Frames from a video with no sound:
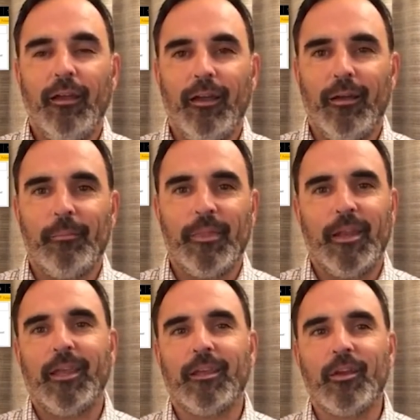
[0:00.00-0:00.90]
but then
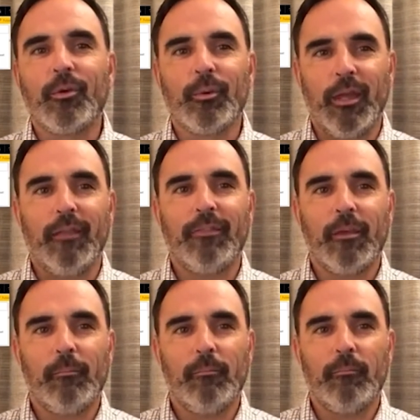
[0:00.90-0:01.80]
I can create
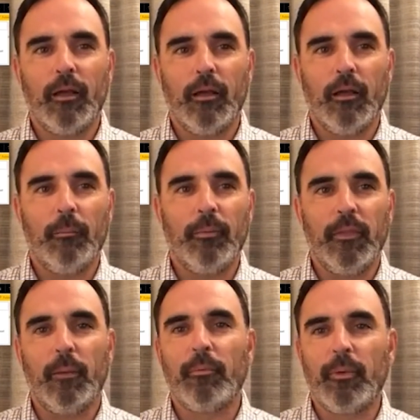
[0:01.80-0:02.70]
them up in
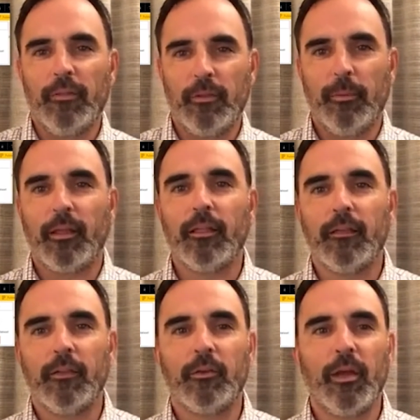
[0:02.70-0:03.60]
the upper right there by
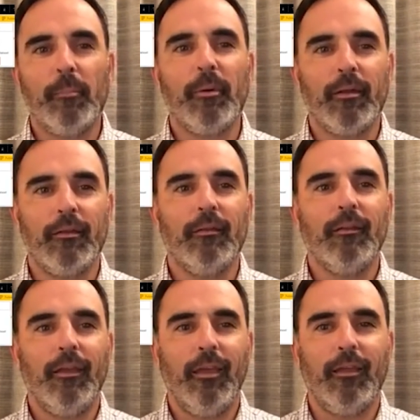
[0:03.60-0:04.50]
clicking the Create button
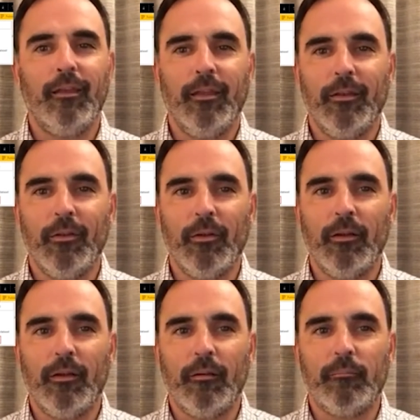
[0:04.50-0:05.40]
and
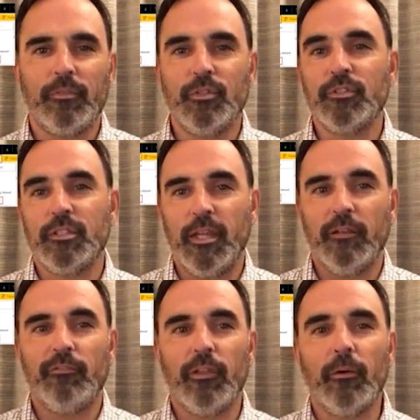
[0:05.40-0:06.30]
choosing
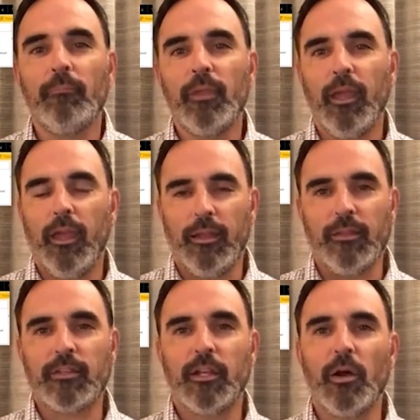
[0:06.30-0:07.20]
data flow. And
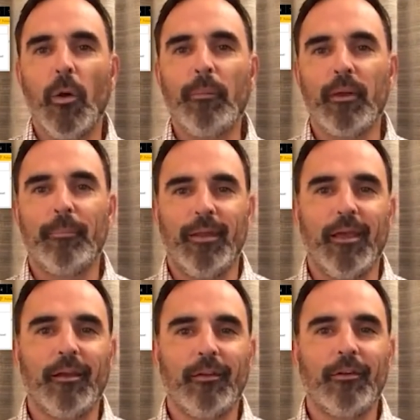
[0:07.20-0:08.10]
that's going to open up an
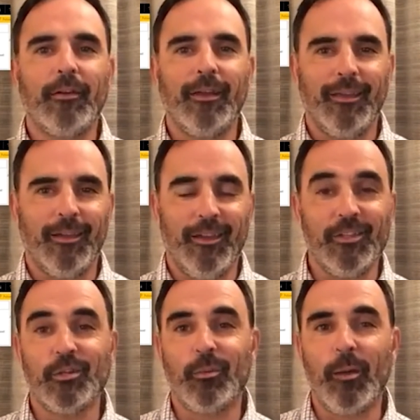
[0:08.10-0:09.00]
editor
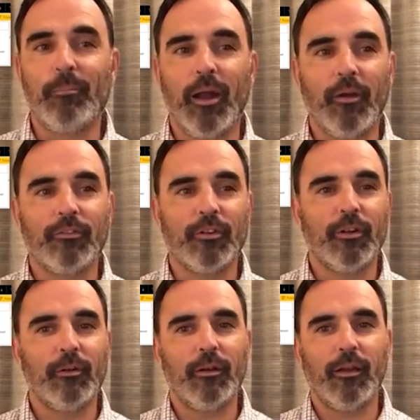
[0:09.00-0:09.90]
in your web browser